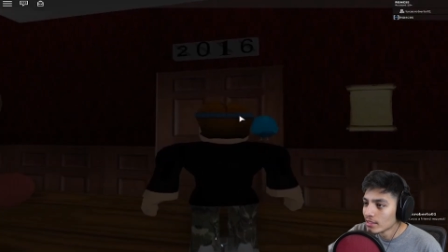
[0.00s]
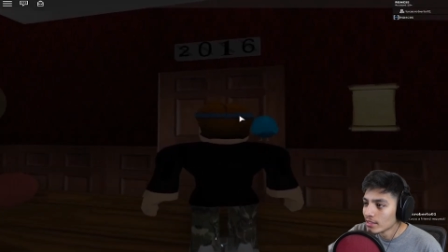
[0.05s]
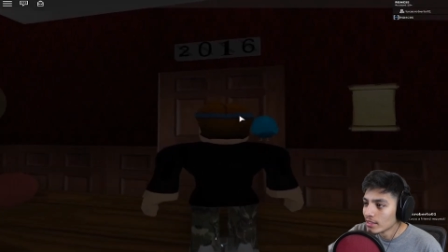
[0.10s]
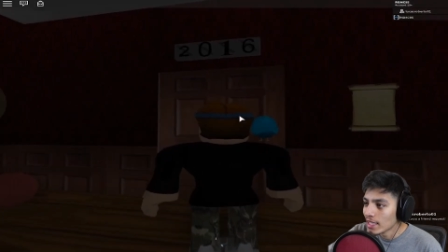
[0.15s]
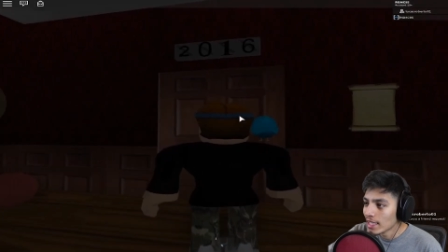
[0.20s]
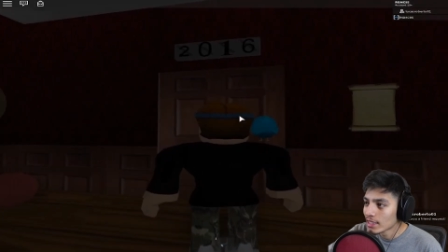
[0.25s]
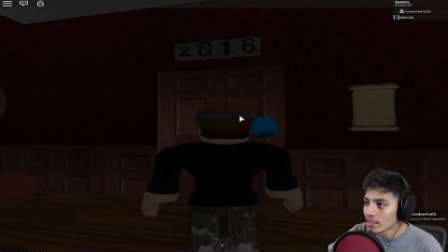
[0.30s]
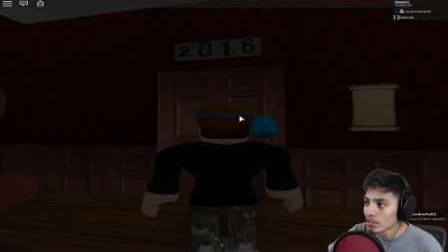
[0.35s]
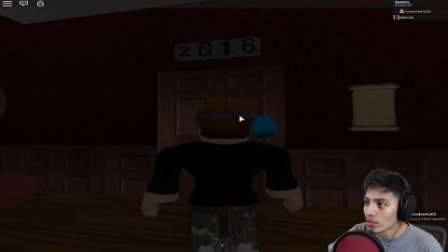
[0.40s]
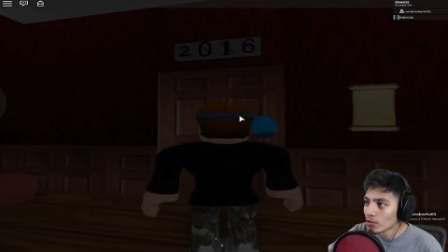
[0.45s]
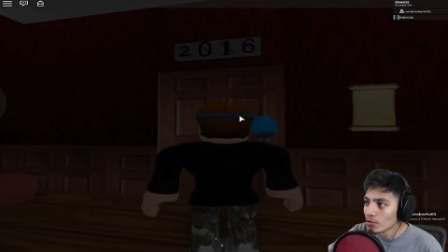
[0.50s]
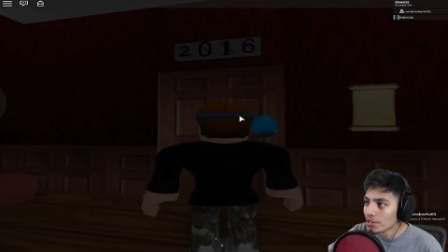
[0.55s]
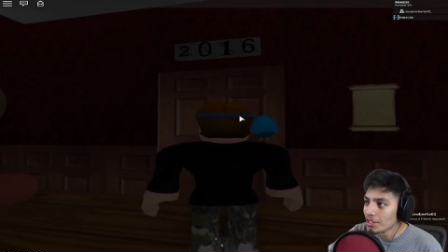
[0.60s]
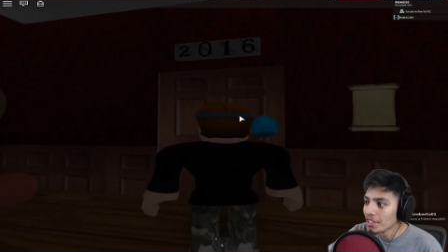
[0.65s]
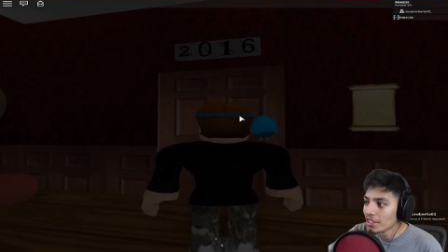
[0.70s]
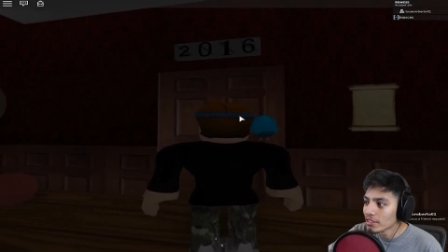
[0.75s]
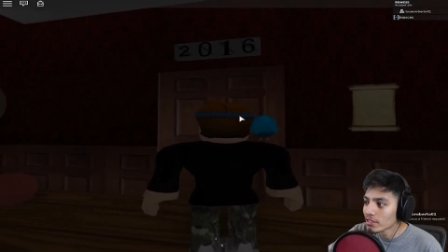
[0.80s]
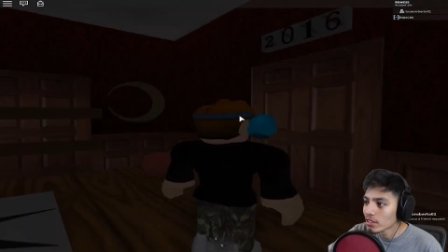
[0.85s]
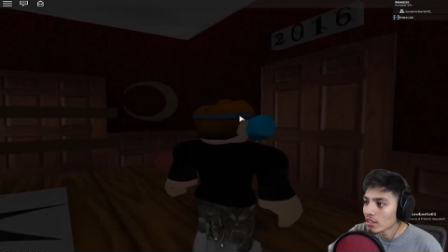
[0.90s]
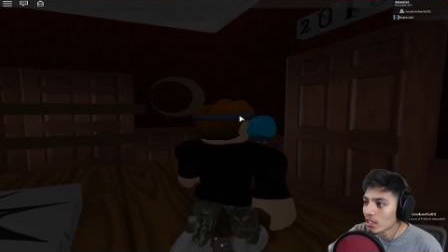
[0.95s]
That's two
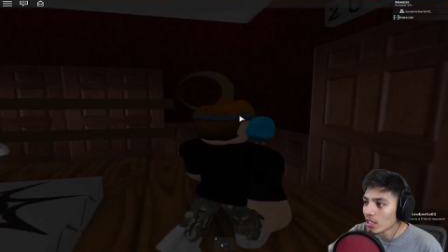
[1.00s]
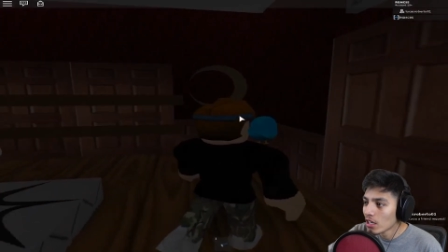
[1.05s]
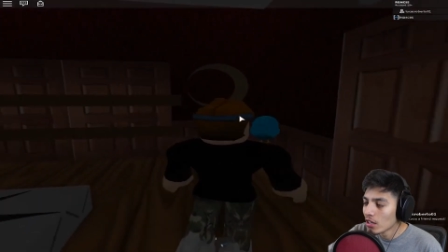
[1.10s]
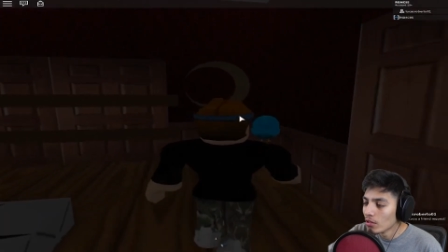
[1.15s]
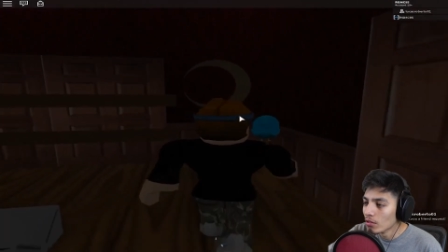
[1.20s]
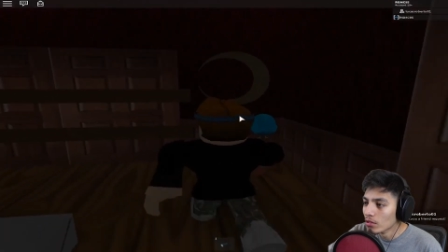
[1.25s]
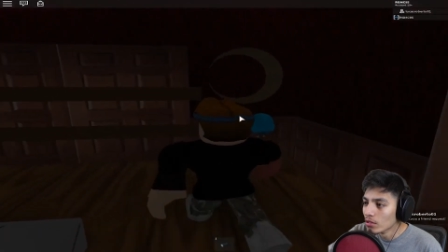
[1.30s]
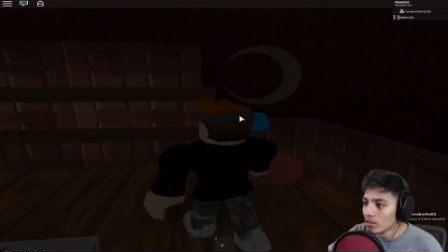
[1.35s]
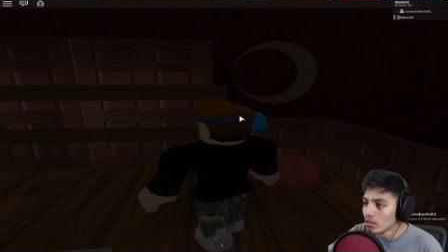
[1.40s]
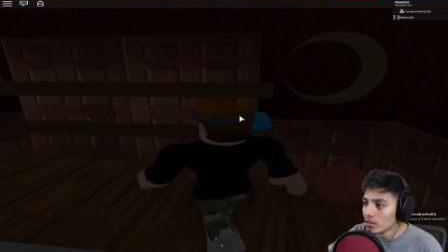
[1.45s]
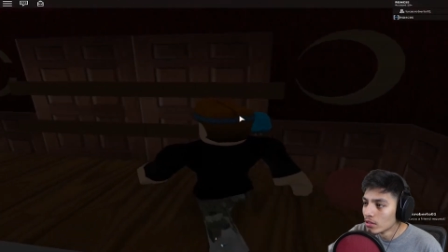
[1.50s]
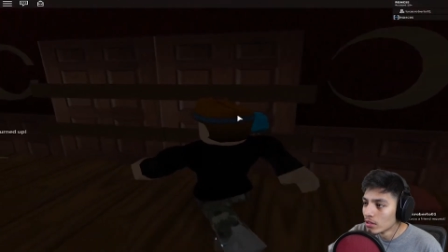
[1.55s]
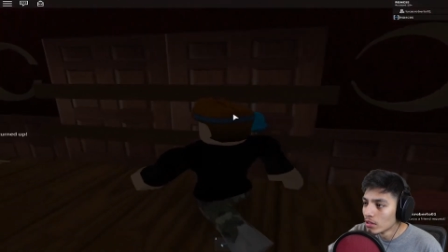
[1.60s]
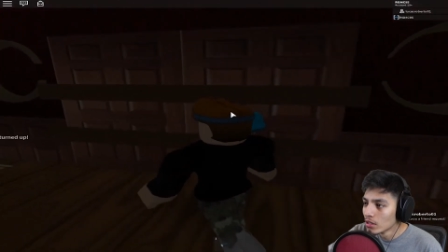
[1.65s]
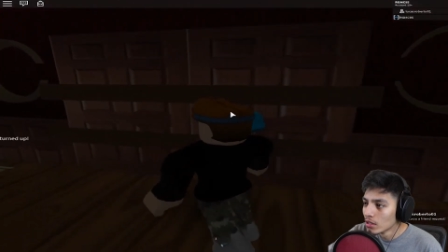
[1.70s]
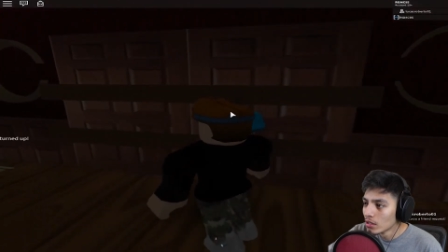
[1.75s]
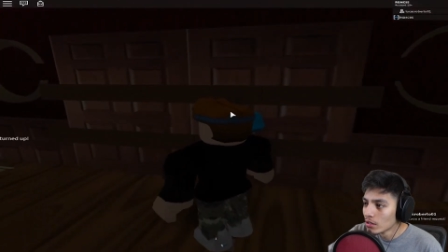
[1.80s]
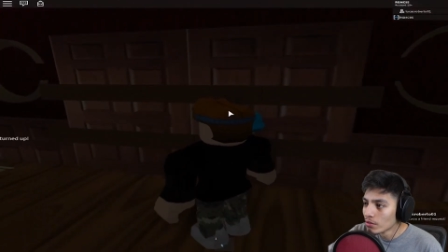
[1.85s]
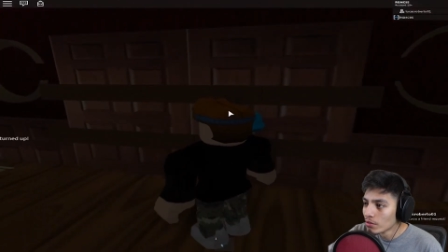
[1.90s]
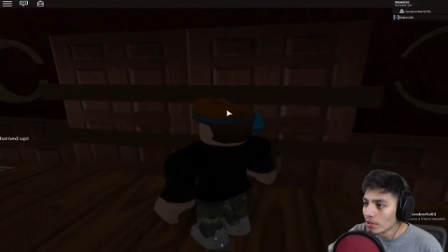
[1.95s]
years ago.
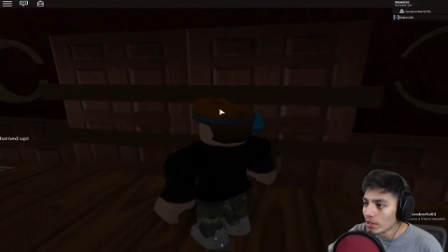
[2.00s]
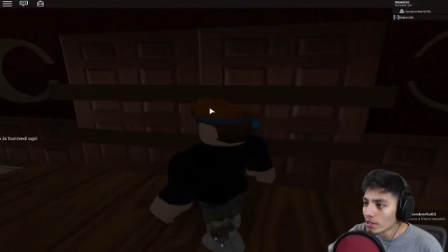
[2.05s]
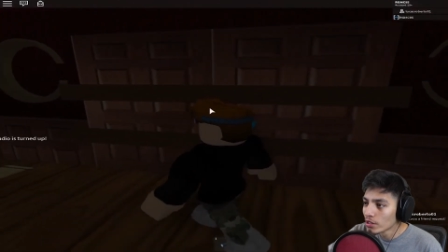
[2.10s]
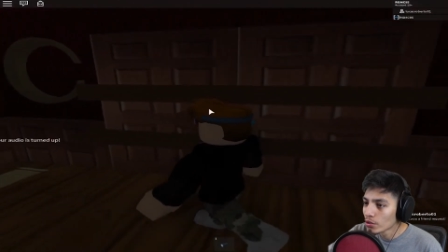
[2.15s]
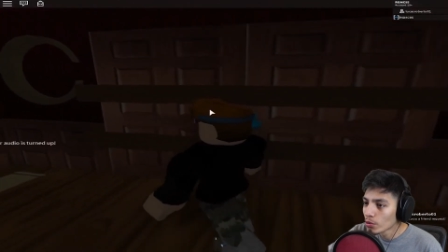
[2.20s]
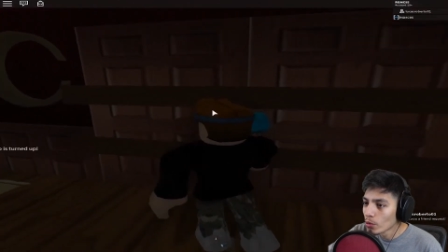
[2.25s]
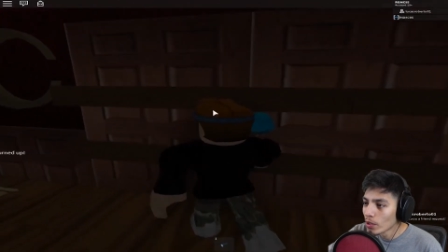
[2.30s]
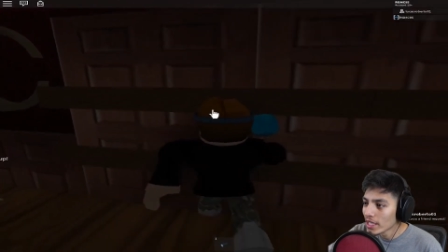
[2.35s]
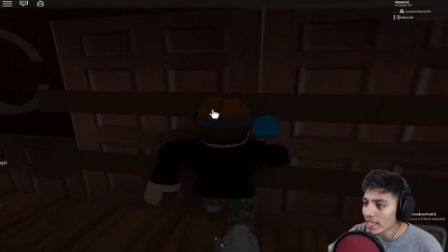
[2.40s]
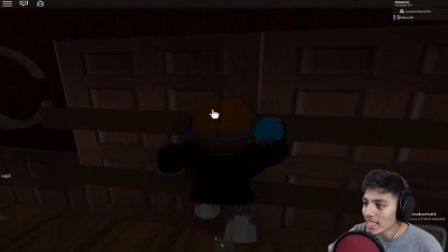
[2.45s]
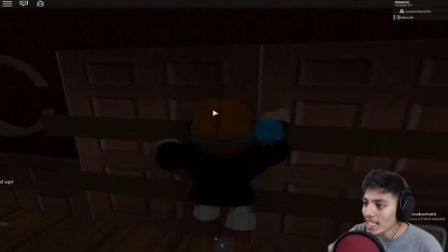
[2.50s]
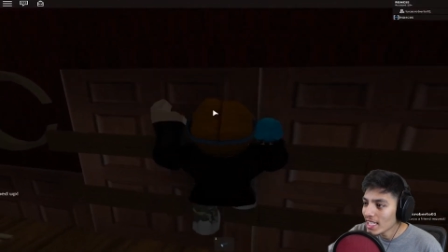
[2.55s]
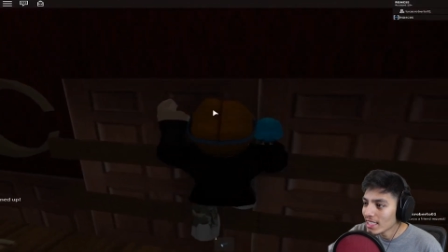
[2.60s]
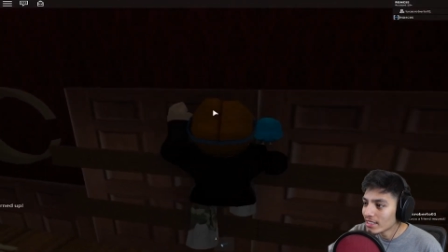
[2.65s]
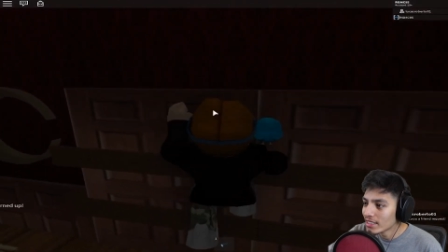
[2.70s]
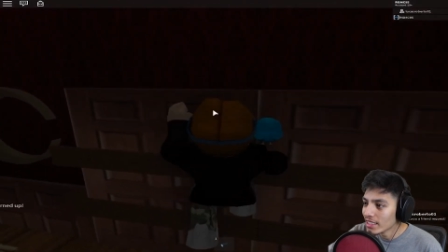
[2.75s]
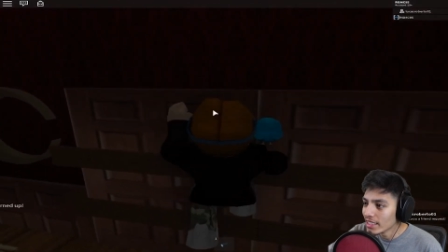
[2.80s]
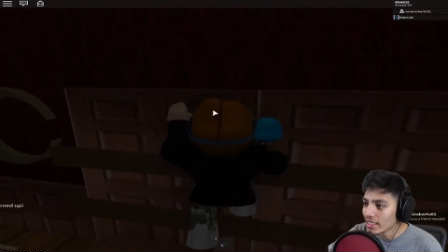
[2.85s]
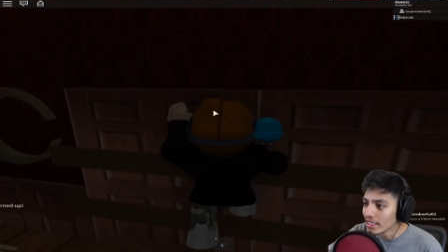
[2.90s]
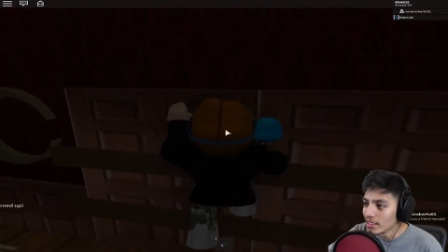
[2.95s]
We're in
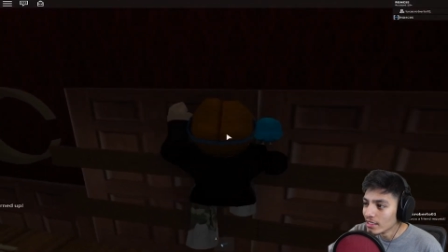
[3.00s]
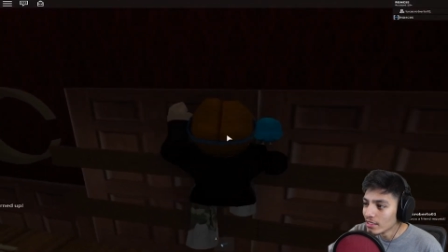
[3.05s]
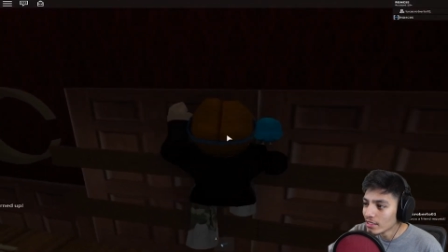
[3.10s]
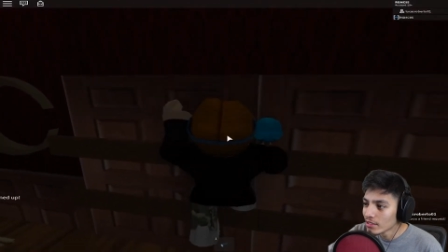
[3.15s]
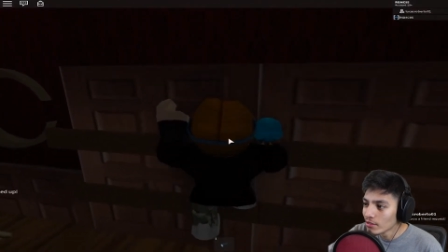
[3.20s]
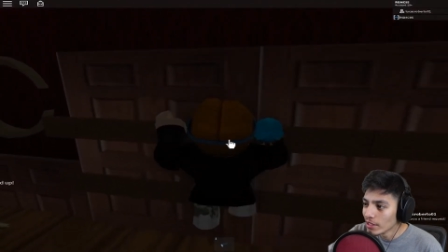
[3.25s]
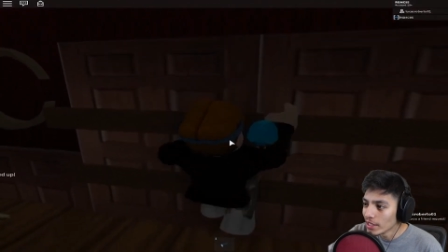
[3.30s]
2018.